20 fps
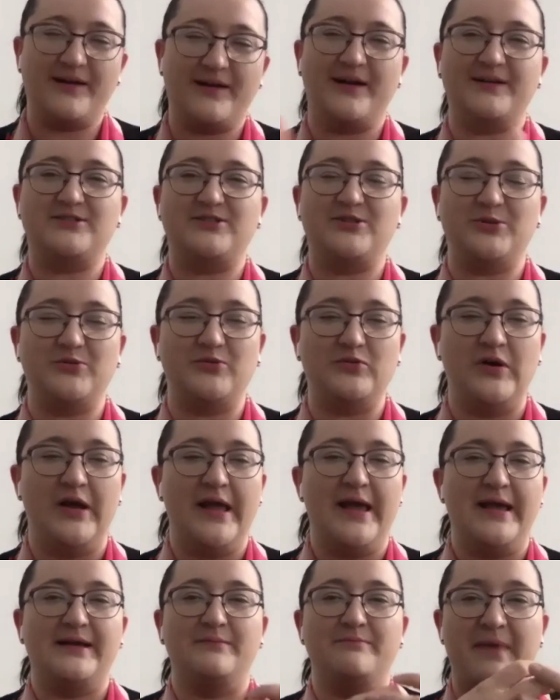to
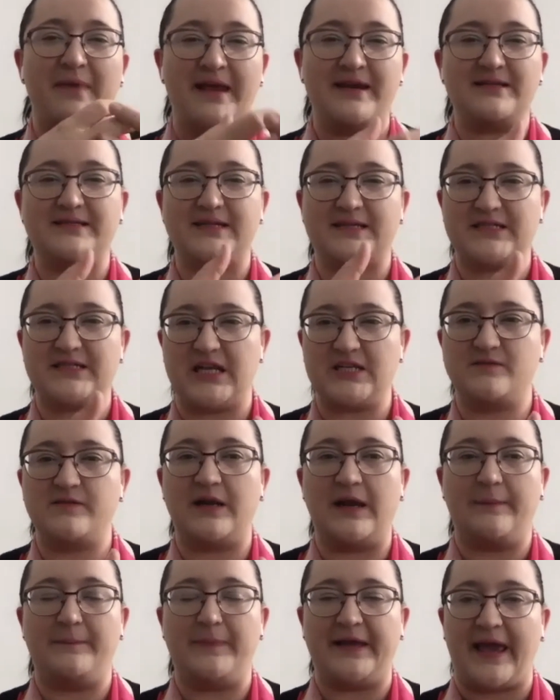many successful
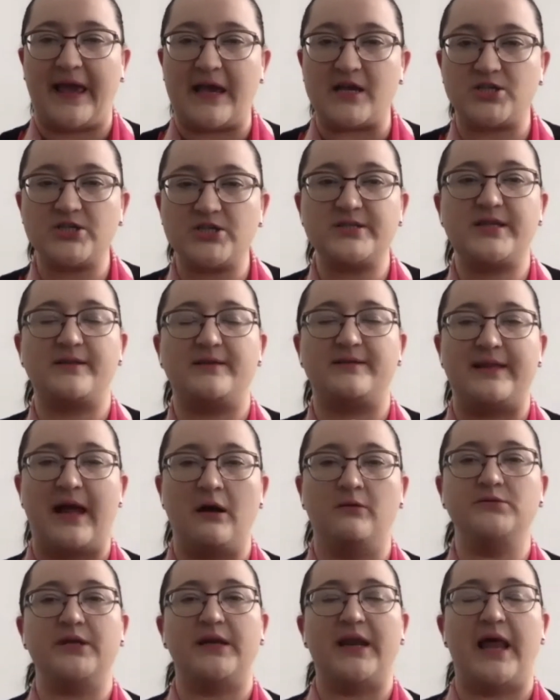applications that
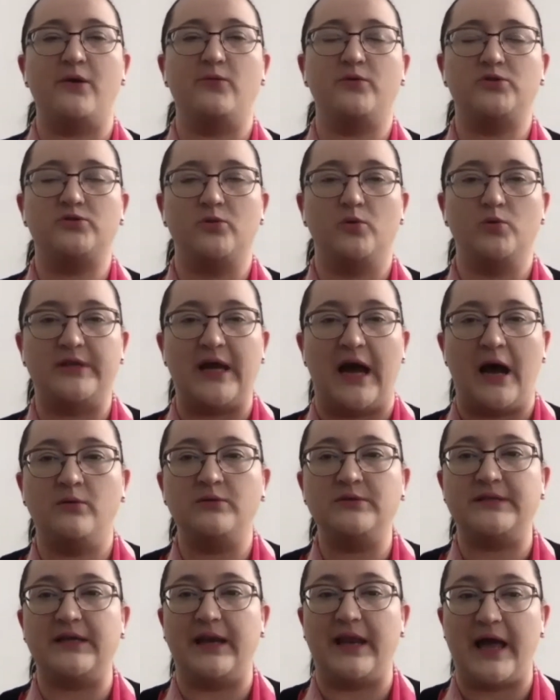down
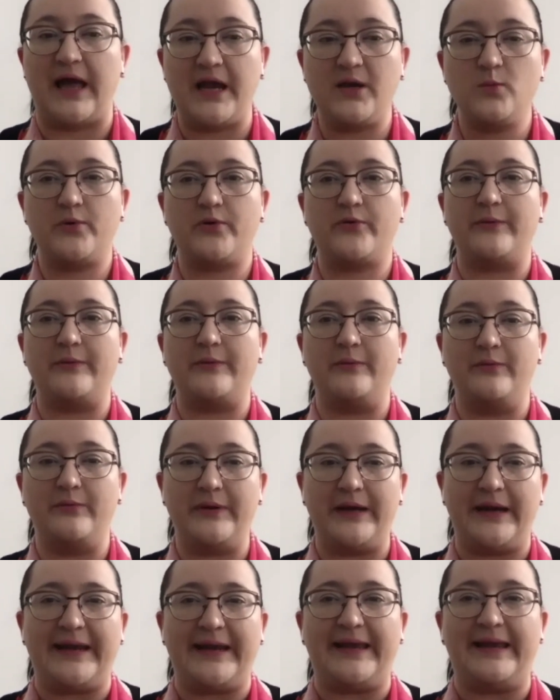the line will
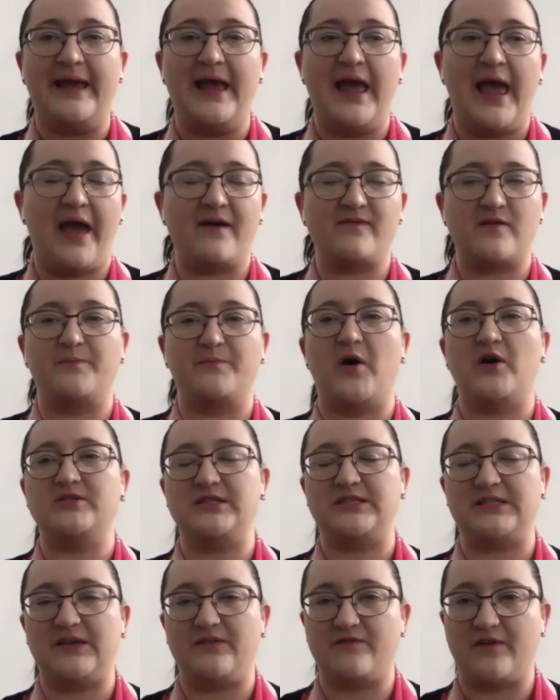really have a
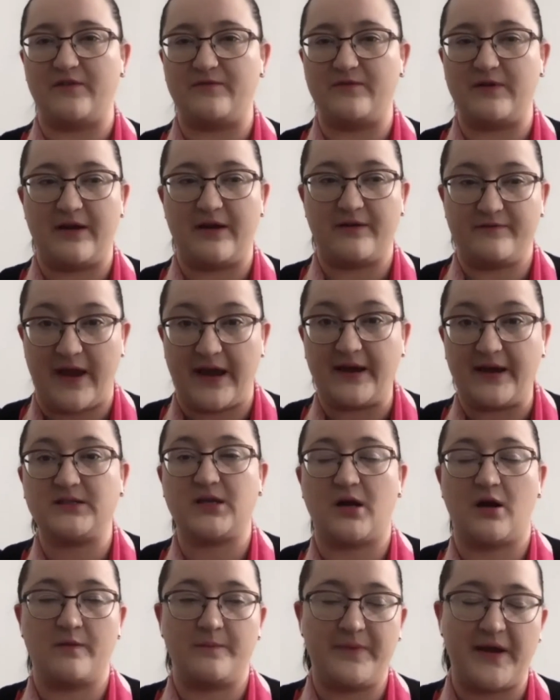positive effect
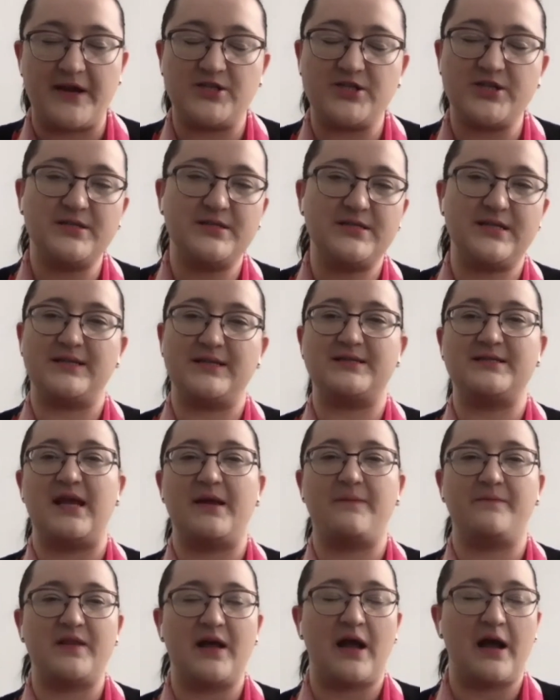on patients. At the
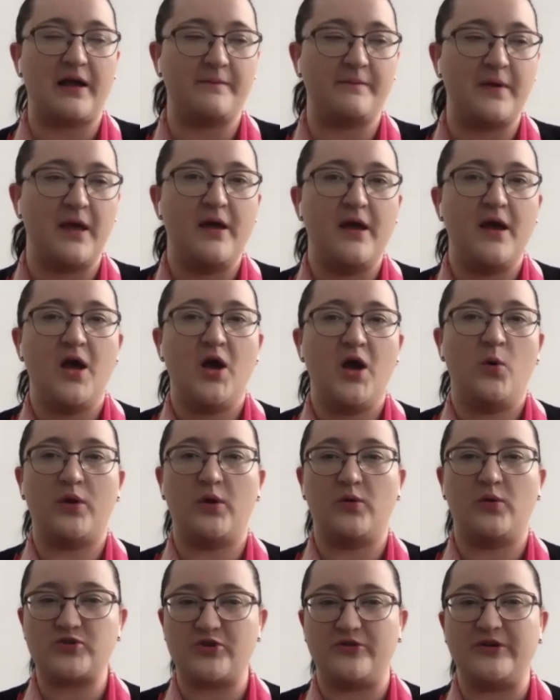same time, we
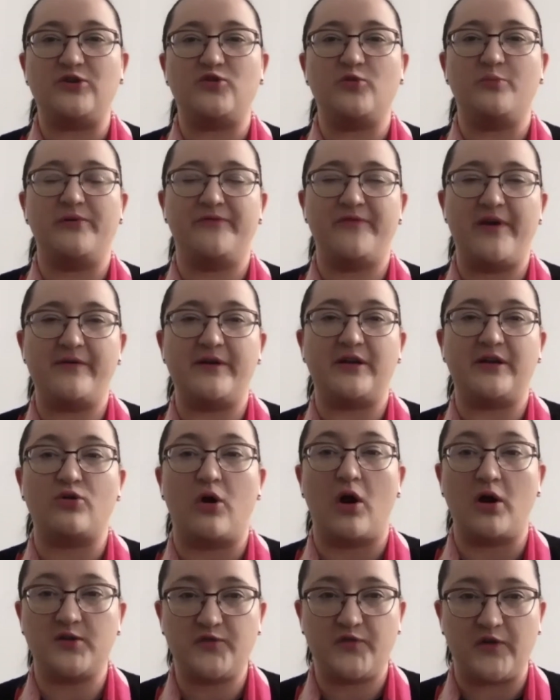also need to be very
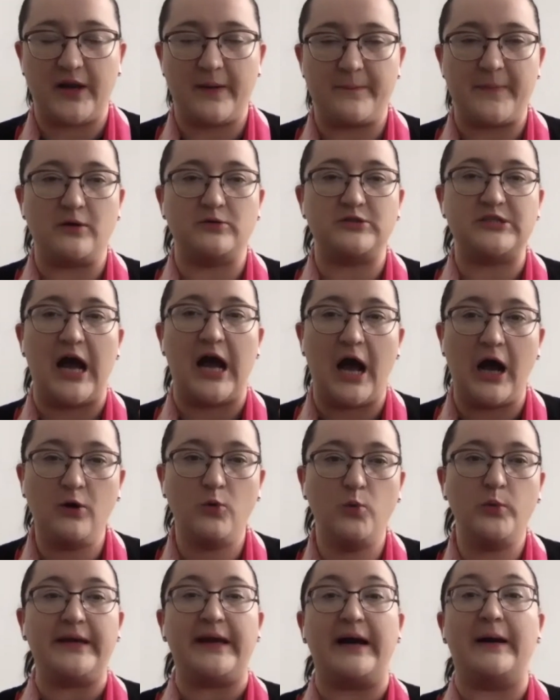thoughtful about
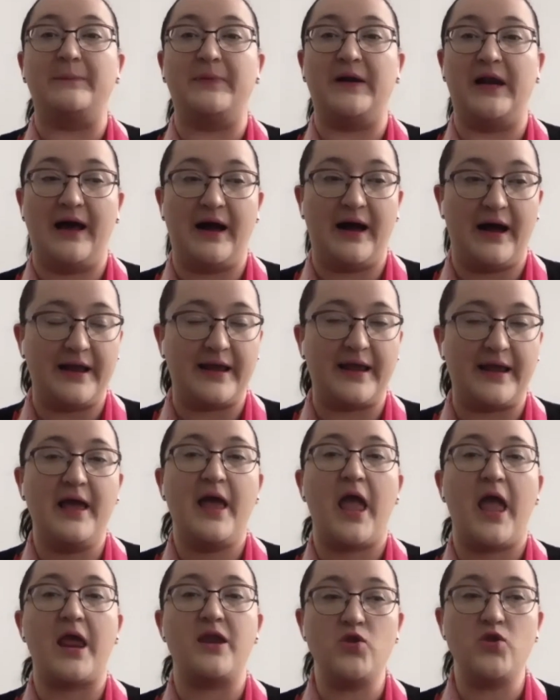how we apply
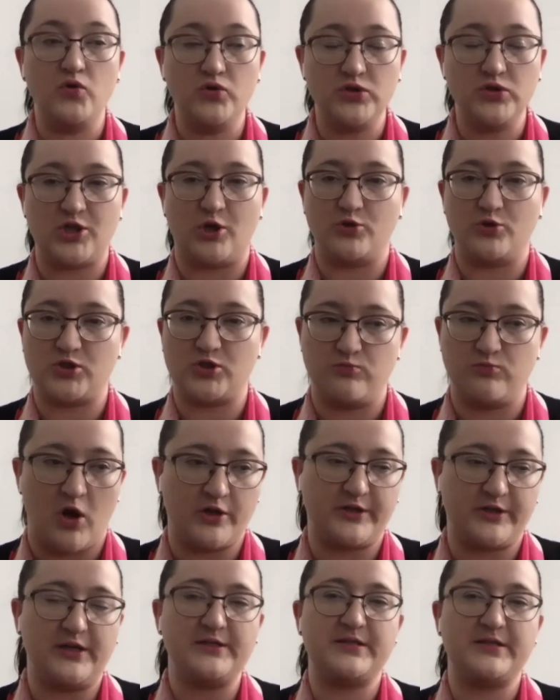and use those
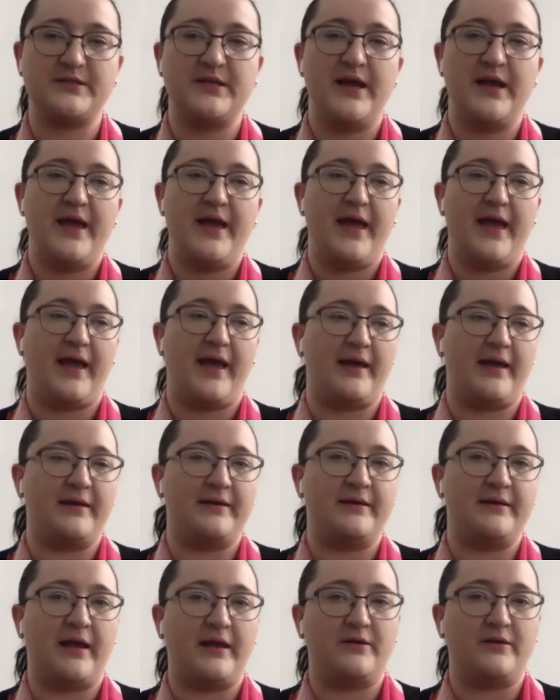models,
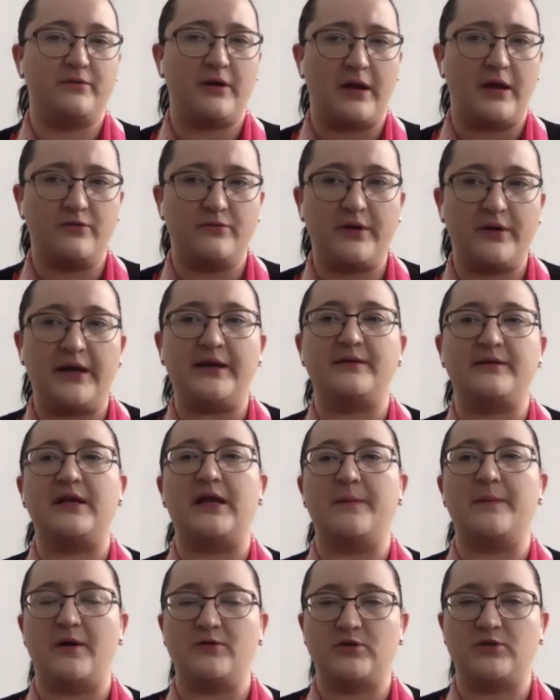and really think
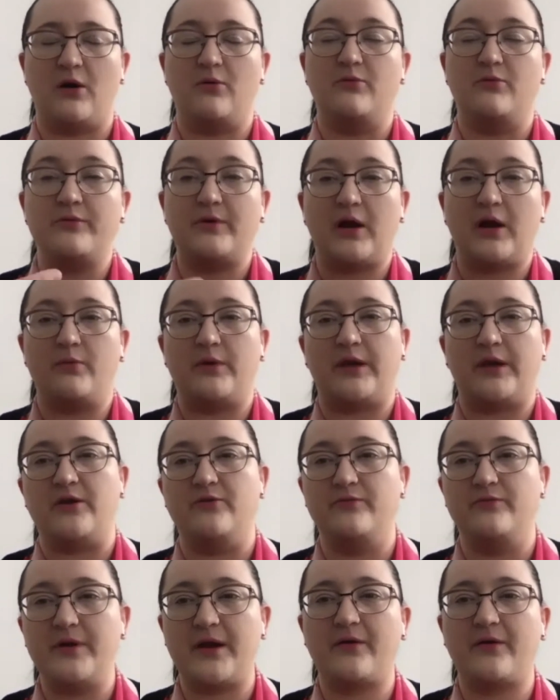about how we
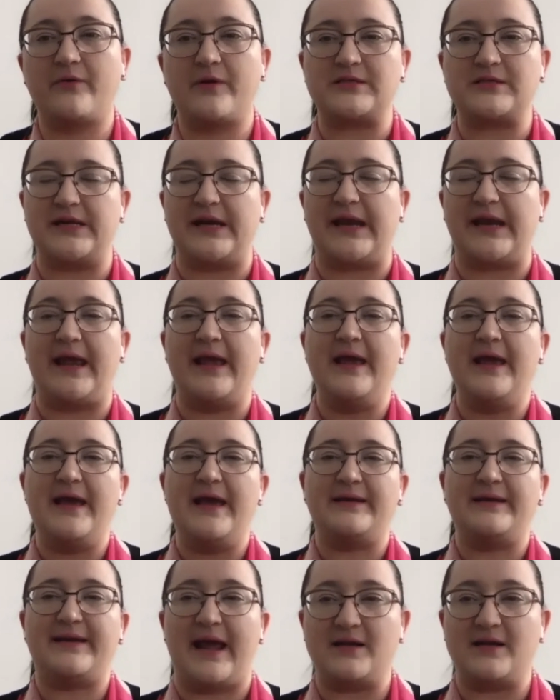can rigorously
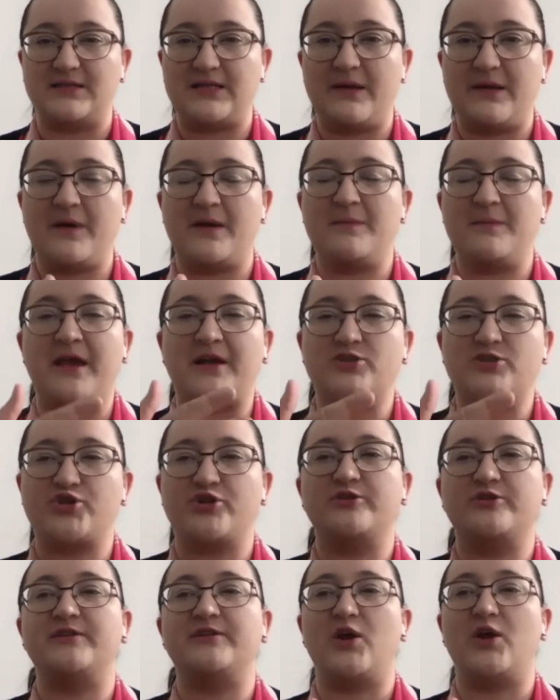test them and make
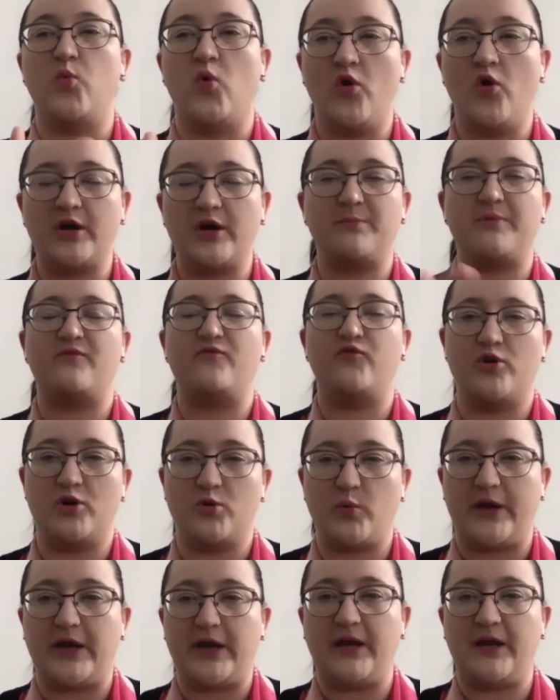sure that they work
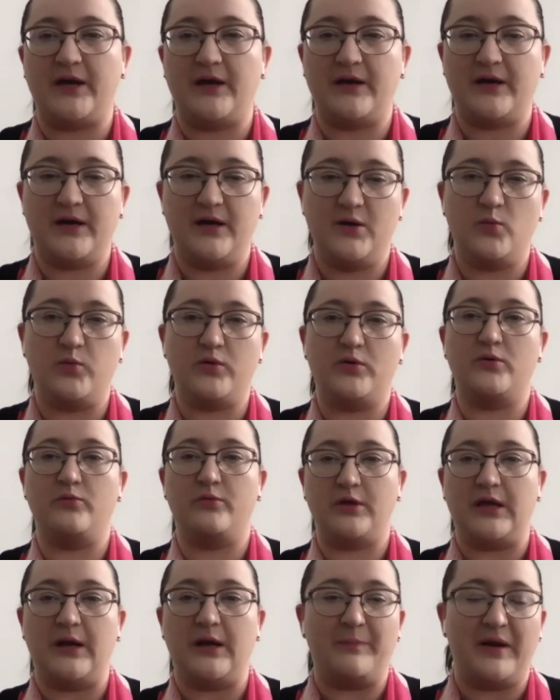before we
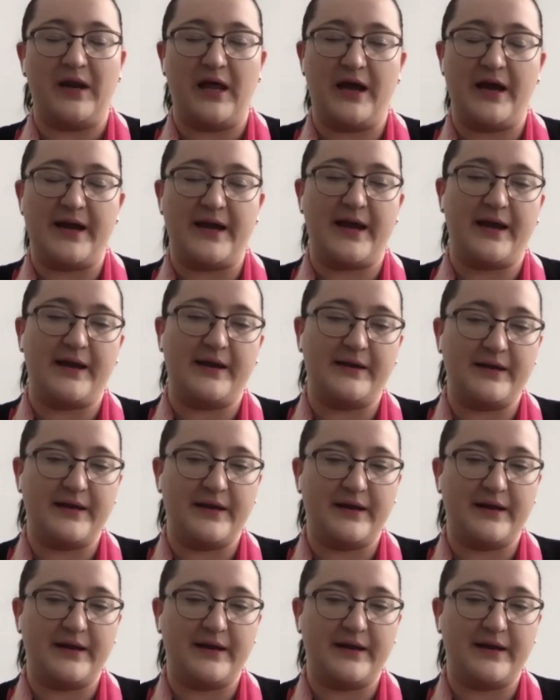apply and